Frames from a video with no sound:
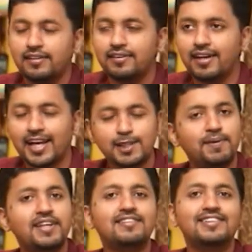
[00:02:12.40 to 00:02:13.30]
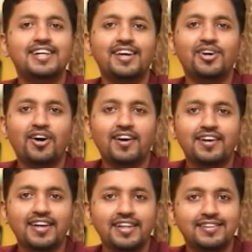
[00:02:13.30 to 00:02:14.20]
The experience that I
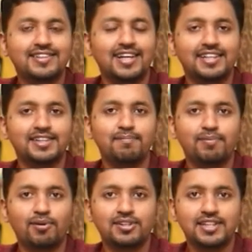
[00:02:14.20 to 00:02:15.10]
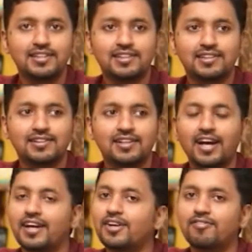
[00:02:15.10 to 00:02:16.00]
got in the selection process
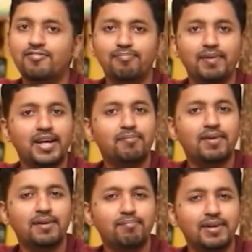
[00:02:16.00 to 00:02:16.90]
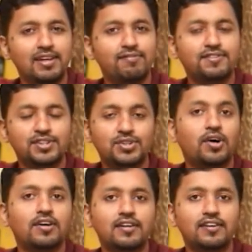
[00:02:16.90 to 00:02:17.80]
kind of made my belief
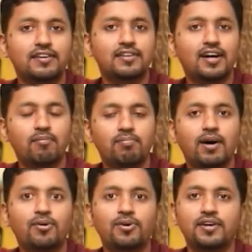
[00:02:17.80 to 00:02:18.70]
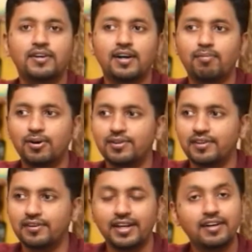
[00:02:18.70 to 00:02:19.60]
stronger about about
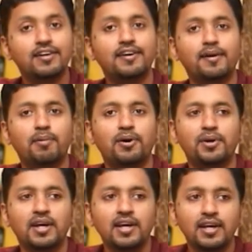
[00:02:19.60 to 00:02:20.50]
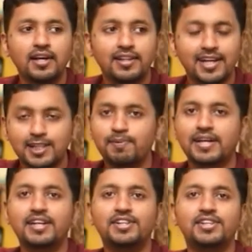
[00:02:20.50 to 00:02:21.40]
the rigor, about the
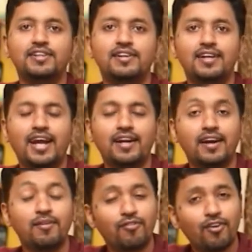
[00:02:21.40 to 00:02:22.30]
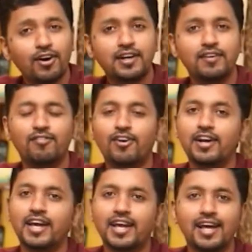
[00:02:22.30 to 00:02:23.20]
expectation, and and what
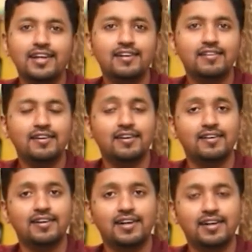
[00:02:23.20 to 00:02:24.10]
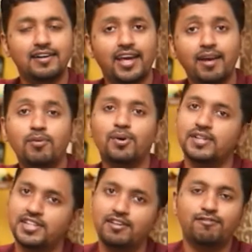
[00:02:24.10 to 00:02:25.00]
what I can uh, aim to
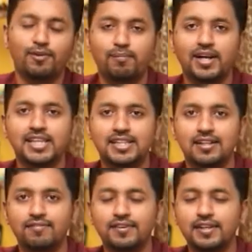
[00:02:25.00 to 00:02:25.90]
achieve for myself.